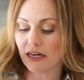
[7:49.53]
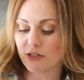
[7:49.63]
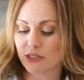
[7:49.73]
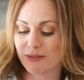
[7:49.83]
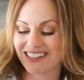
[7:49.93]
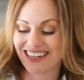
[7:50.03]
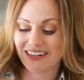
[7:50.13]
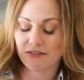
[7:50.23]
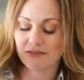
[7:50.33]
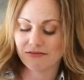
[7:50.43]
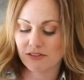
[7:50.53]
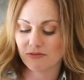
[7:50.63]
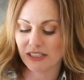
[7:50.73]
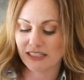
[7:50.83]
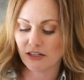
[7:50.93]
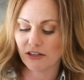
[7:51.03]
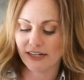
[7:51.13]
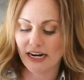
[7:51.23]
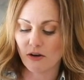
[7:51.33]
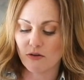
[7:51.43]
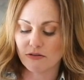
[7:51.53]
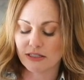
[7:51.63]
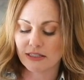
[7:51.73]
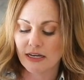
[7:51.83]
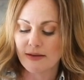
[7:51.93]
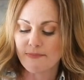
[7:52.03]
just because I don't really tolerate oats.